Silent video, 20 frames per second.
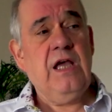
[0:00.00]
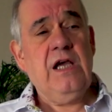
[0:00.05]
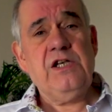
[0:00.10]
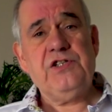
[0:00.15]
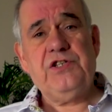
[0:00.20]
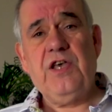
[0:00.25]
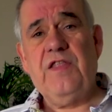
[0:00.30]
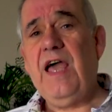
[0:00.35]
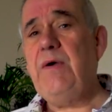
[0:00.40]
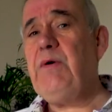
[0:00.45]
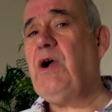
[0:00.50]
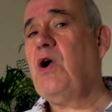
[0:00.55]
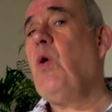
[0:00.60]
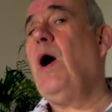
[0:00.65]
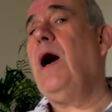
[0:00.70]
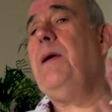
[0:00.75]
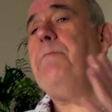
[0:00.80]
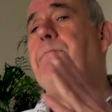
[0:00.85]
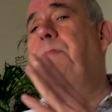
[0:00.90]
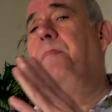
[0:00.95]
So they were
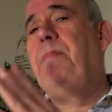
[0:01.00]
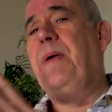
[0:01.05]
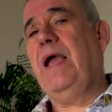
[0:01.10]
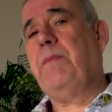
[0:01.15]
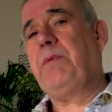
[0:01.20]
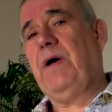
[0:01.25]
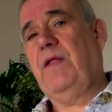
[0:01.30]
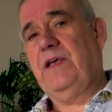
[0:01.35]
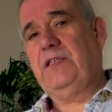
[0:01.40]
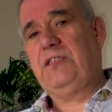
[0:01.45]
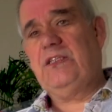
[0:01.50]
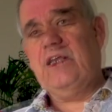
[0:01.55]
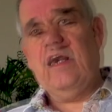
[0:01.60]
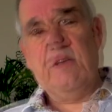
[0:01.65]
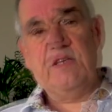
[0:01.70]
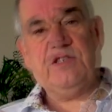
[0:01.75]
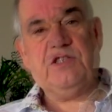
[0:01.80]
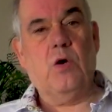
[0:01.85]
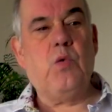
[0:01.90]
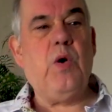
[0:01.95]
quite big by this
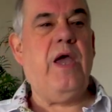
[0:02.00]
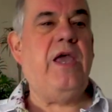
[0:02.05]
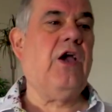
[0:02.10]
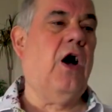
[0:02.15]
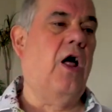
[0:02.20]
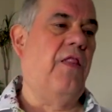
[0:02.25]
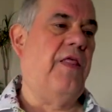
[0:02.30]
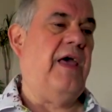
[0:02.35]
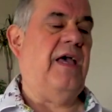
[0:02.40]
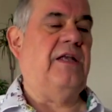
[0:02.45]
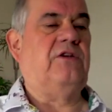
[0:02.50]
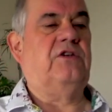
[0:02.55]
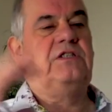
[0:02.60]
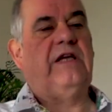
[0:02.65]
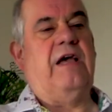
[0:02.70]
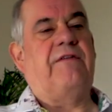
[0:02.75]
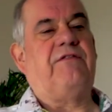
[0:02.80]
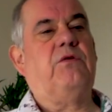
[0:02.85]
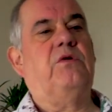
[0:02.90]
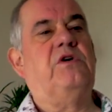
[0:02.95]
time. So we got there
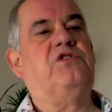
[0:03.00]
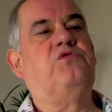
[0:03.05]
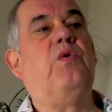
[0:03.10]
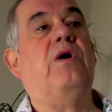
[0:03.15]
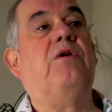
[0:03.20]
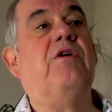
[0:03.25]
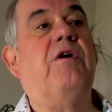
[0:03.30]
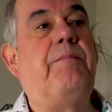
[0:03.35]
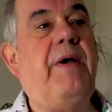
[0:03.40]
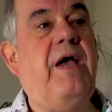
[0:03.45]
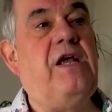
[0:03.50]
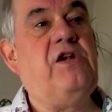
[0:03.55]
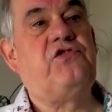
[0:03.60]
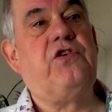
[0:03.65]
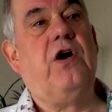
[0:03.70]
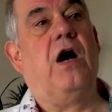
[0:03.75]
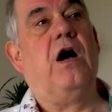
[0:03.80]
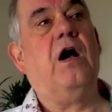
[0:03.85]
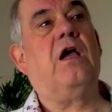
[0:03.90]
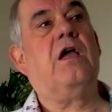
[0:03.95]
just afterwards. We were a bit
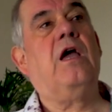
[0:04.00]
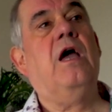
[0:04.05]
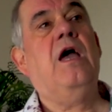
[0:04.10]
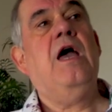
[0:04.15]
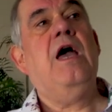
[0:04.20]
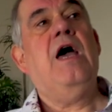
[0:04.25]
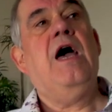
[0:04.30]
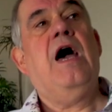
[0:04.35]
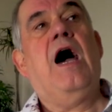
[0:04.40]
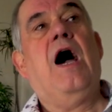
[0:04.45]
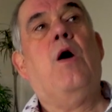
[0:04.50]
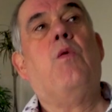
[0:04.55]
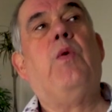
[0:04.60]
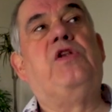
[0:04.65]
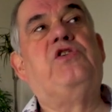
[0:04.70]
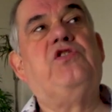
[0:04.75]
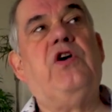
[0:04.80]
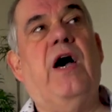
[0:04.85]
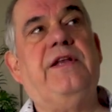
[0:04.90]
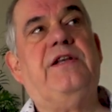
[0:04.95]
drunk.
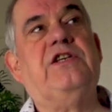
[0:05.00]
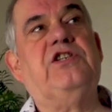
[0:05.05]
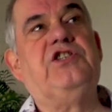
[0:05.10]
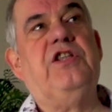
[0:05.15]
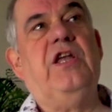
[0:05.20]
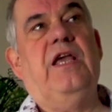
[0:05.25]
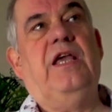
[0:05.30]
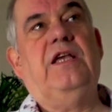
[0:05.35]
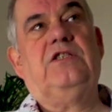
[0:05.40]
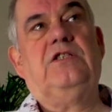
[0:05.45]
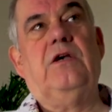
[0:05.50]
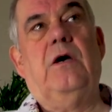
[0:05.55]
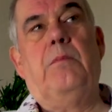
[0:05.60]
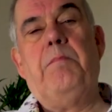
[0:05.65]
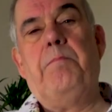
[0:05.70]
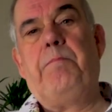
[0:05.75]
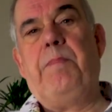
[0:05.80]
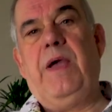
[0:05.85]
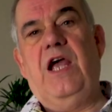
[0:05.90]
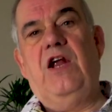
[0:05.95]
We tried to sneak
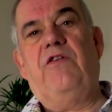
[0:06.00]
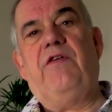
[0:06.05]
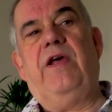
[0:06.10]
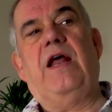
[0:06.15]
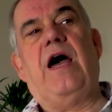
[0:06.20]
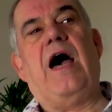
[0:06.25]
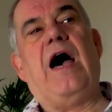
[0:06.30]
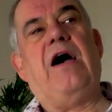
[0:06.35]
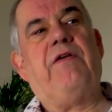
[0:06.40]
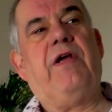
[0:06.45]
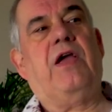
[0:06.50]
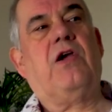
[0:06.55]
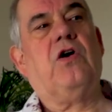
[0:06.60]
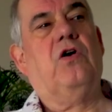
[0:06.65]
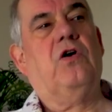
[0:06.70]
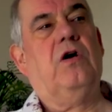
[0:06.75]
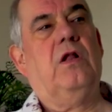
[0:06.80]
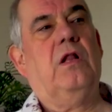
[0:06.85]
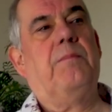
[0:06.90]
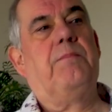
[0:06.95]
some beer in, I
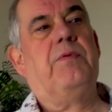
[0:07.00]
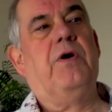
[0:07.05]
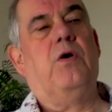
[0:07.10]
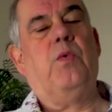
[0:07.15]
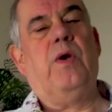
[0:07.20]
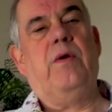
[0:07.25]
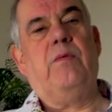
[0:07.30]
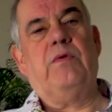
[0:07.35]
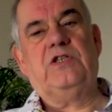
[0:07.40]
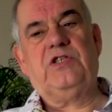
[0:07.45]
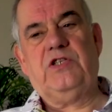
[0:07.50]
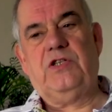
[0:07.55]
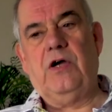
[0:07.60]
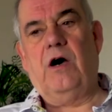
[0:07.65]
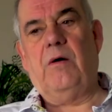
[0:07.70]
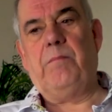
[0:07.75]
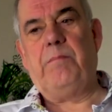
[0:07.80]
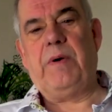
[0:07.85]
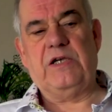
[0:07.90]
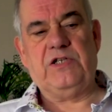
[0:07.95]
recall, but we were
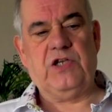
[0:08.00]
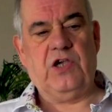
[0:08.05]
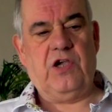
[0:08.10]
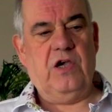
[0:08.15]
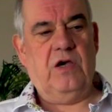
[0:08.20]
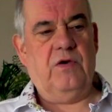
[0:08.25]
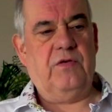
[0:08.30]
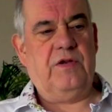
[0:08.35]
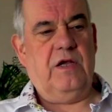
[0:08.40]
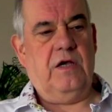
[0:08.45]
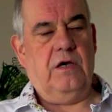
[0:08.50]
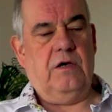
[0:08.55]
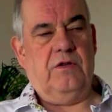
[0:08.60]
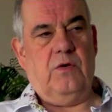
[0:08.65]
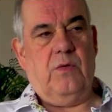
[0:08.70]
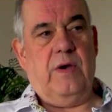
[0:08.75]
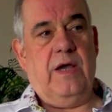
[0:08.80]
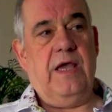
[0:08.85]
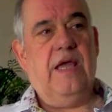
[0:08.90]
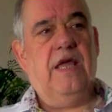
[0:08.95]
stopped by security on
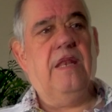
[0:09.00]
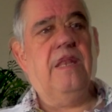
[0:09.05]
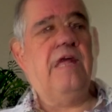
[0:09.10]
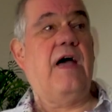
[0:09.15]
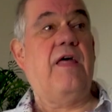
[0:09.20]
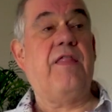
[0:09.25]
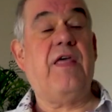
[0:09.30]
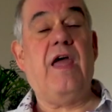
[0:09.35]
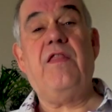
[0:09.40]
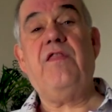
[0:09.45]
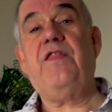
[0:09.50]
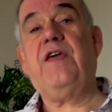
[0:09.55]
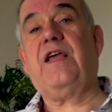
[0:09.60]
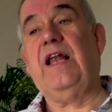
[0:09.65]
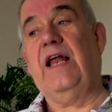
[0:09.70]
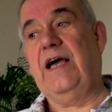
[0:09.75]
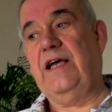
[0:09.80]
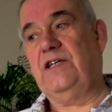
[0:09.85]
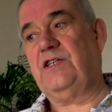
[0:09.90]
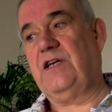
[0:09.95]
the way in. And then the
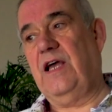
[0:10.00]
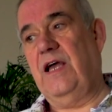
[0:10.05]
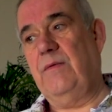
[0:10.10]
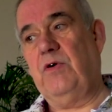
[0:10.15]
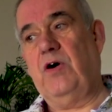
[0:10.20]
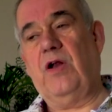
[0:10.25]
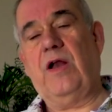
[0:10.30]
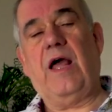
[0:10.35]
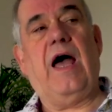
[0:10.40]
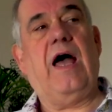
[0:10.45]
Clash came on.